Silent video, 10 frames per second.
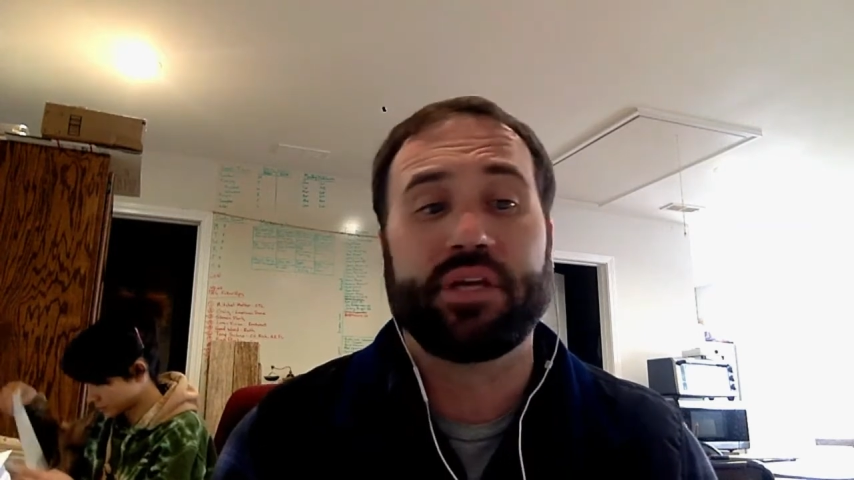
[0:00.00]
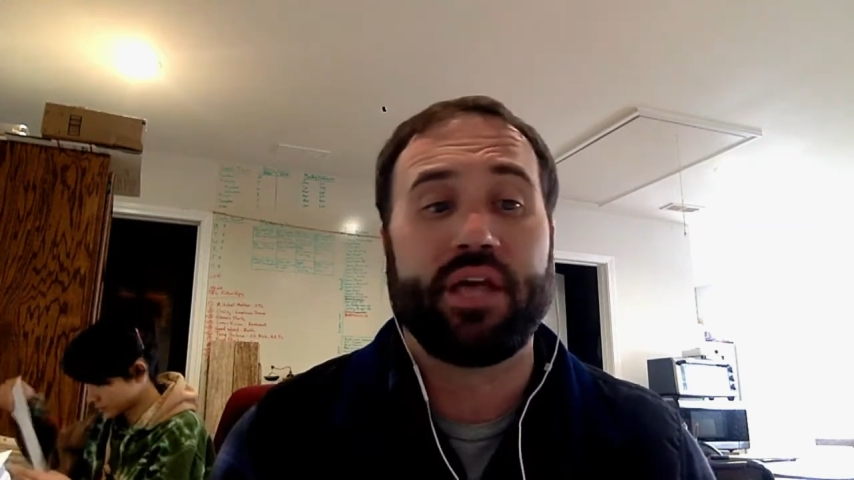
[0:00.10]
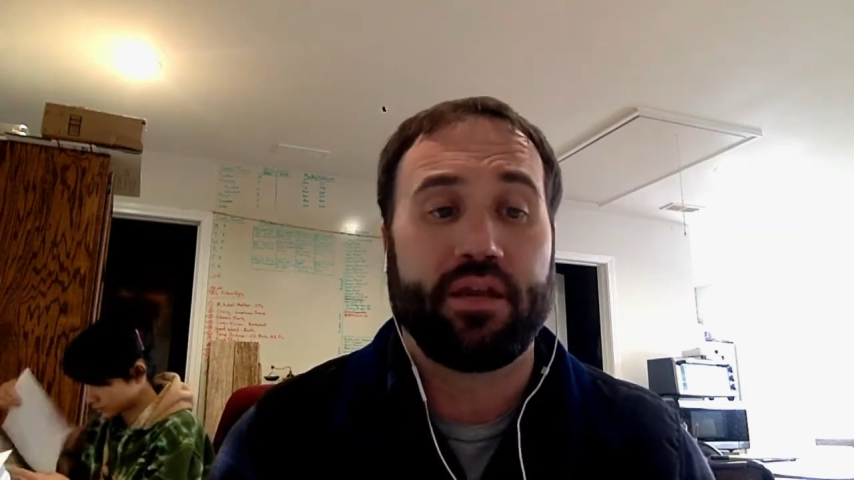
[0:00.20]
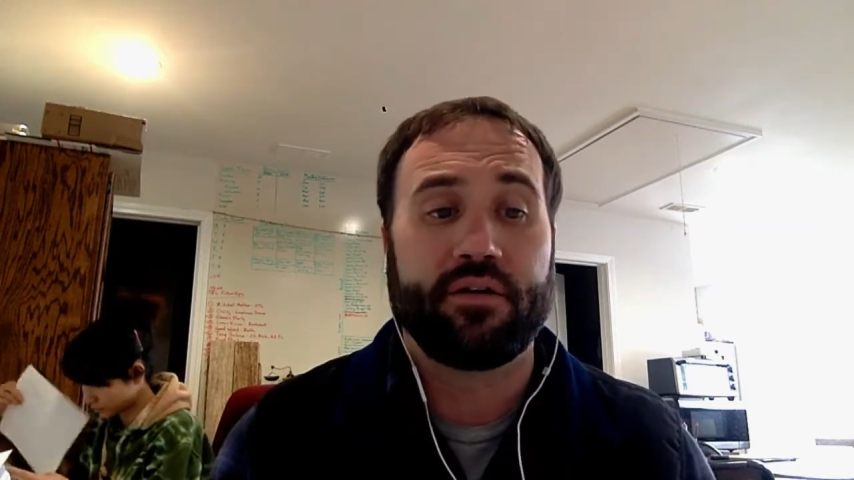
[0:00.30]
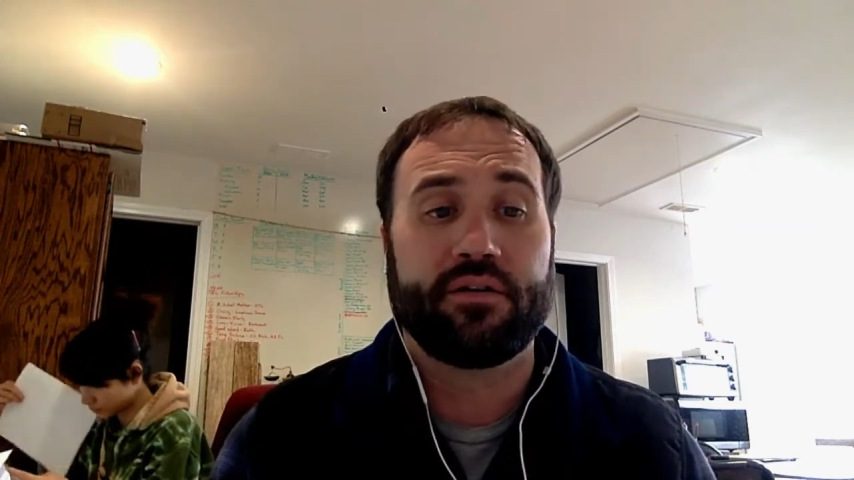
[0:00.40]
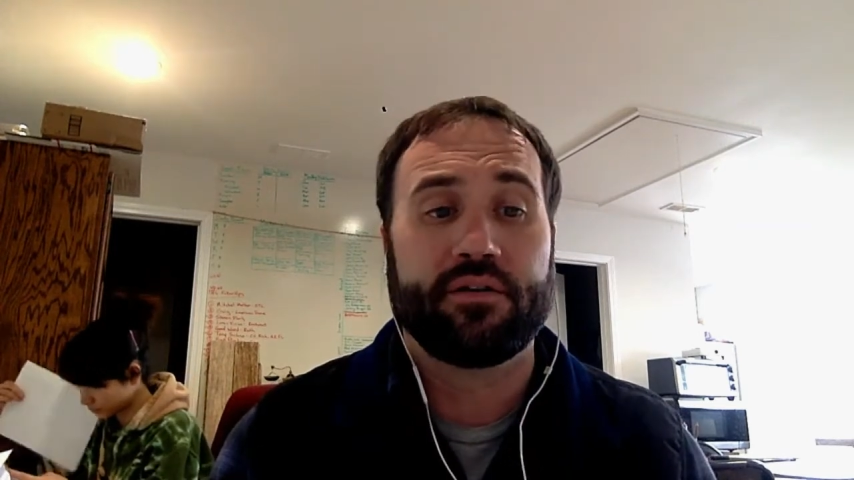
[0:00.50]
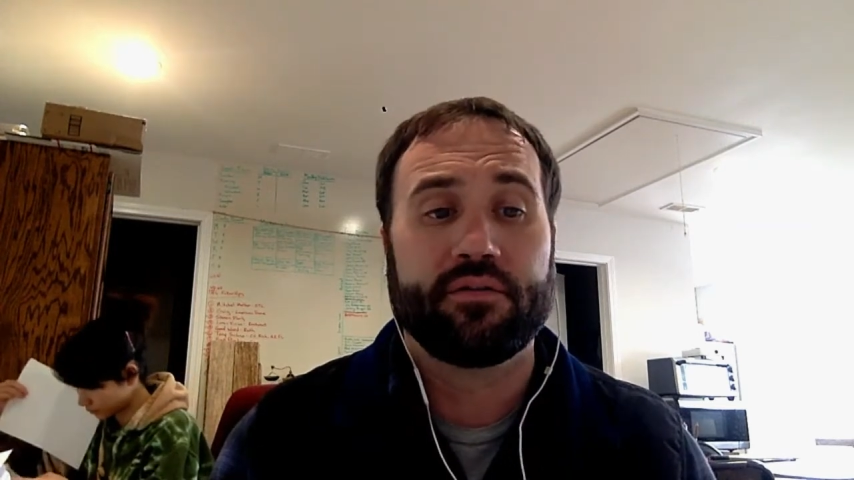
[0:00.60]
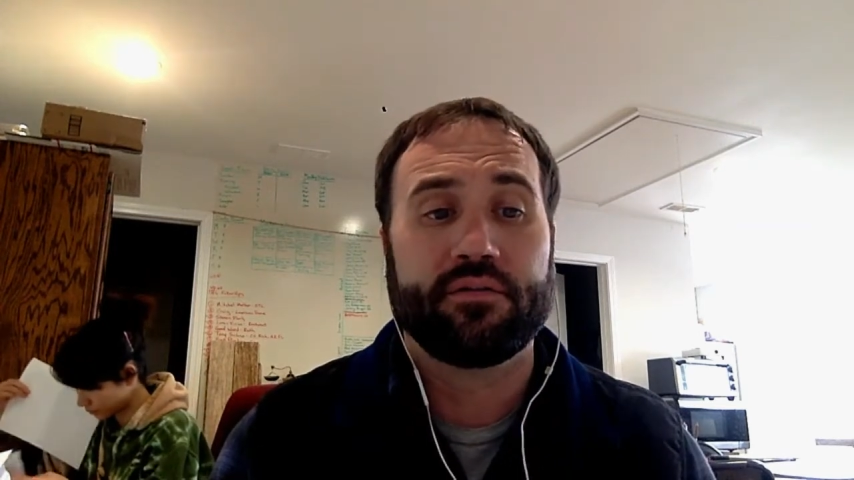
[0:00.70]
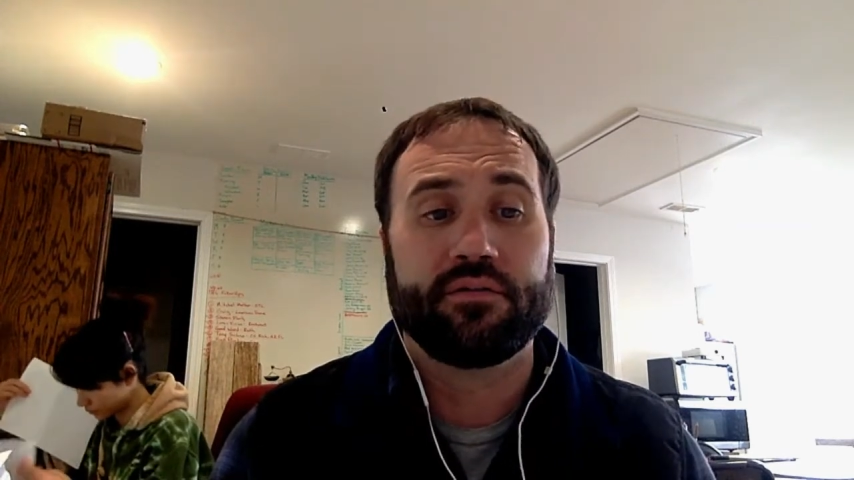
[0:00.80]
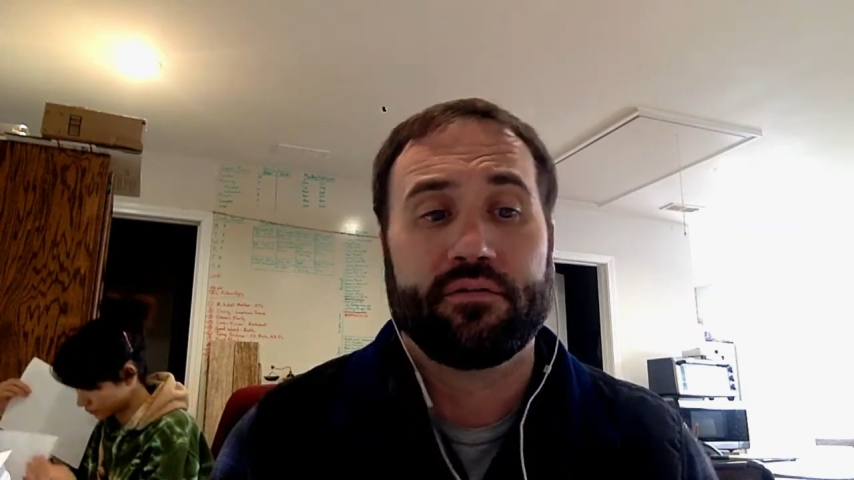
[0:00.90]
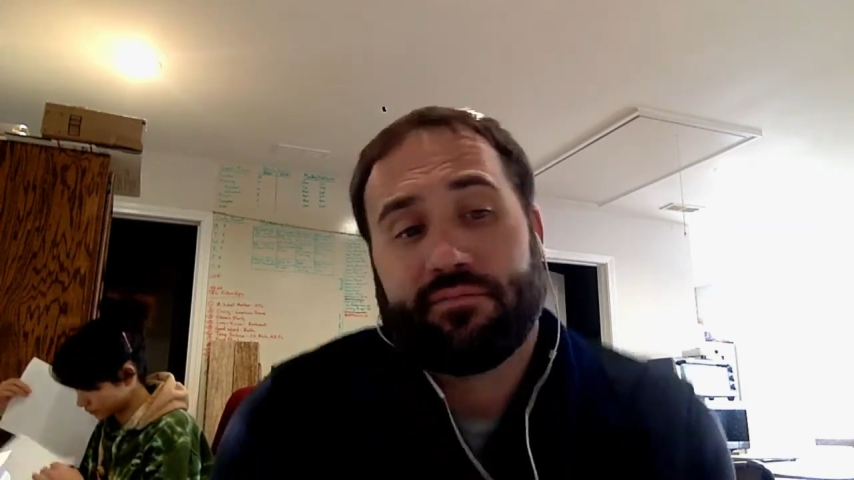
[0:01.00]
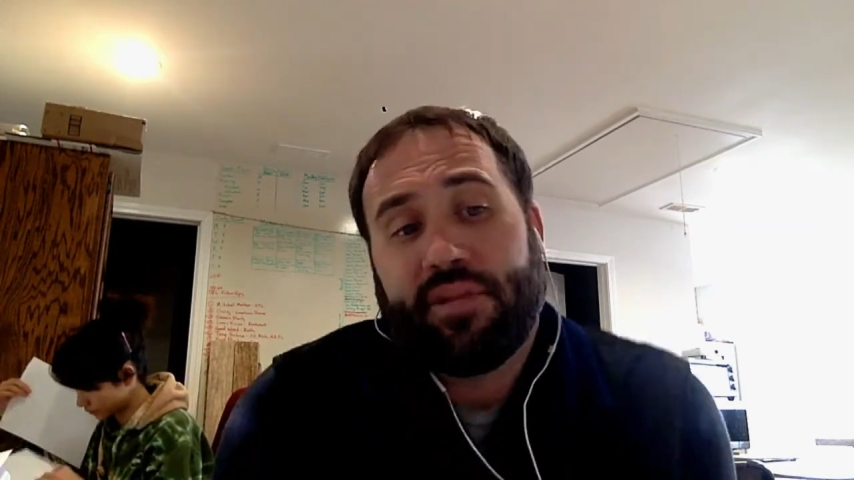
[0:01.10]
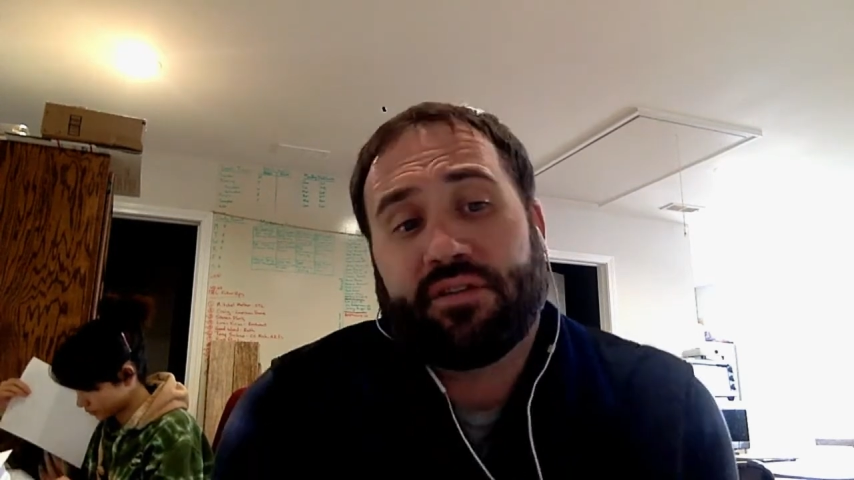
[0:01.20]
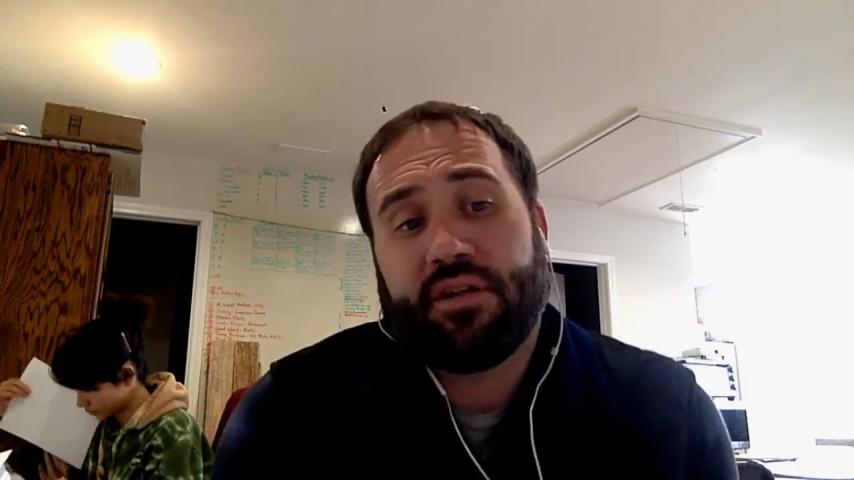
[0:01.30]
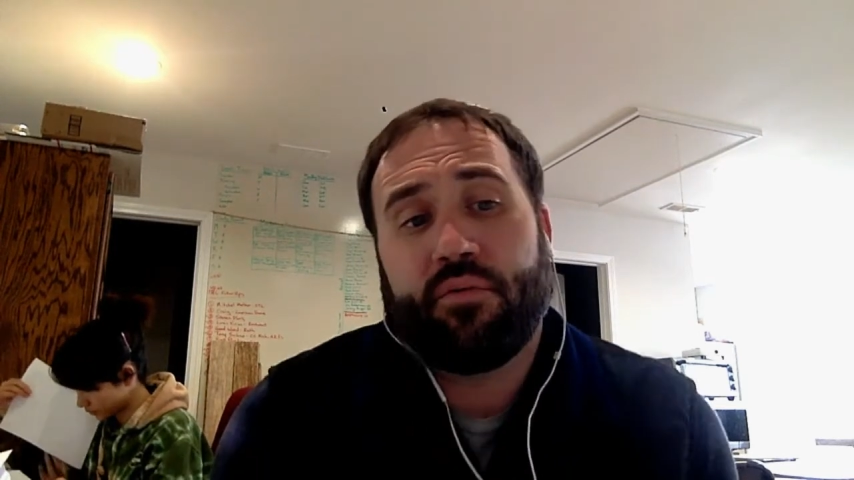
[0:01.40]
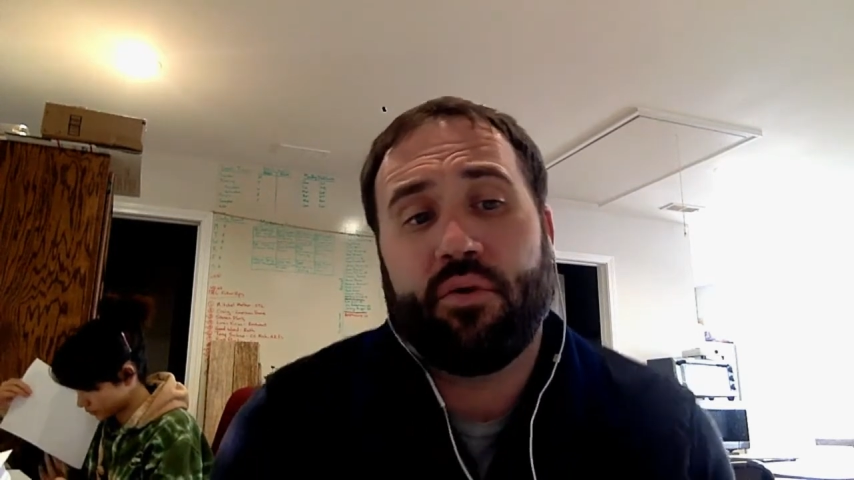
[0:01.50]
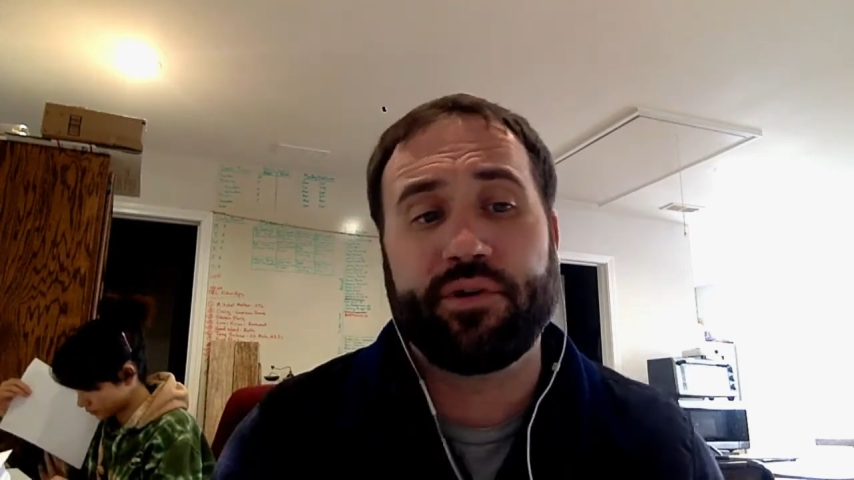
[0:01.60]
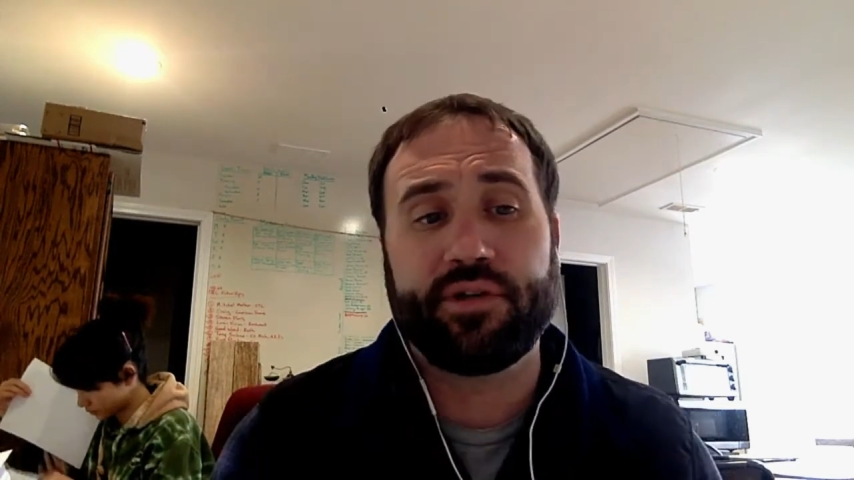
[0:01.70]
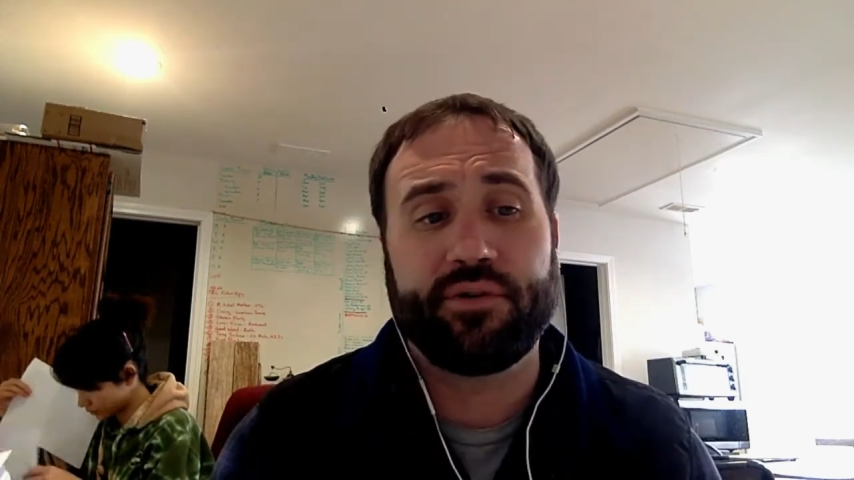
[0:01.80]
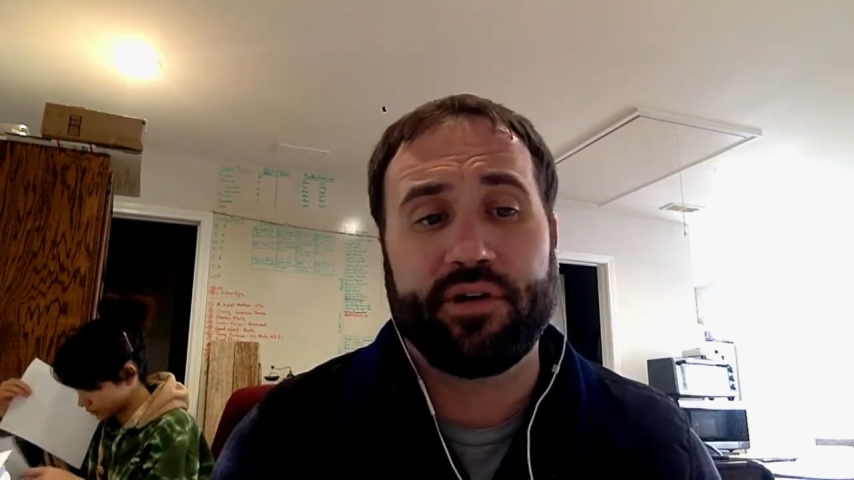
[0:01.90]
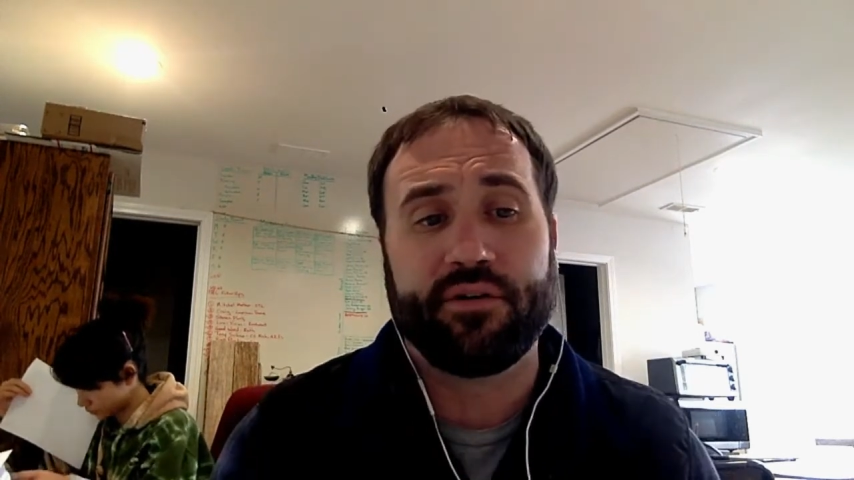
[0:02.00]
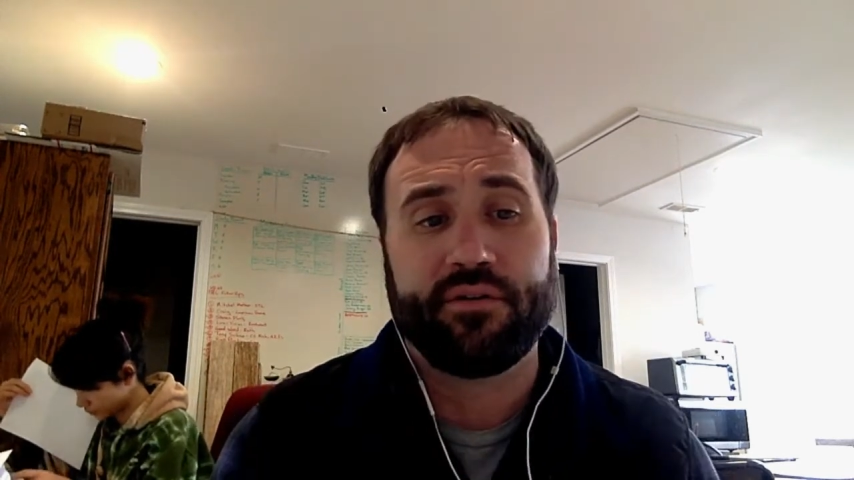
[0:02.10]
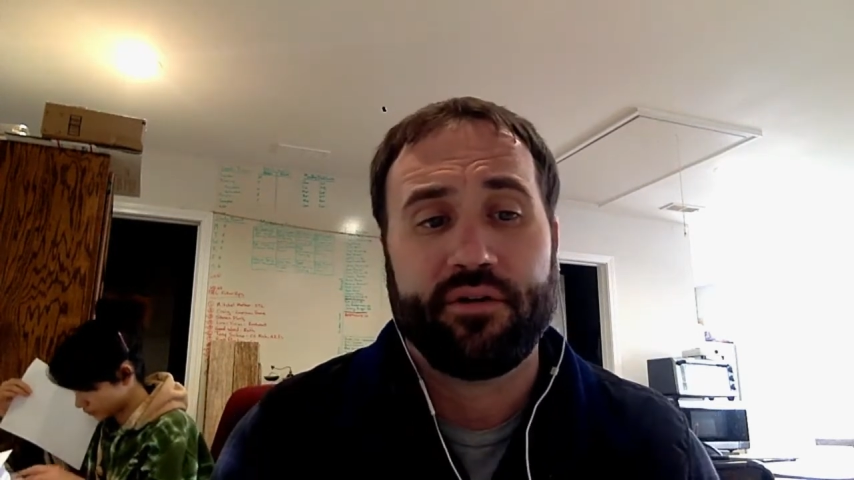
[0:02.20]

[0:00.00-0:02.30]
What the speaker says: gained. That's not what we do here.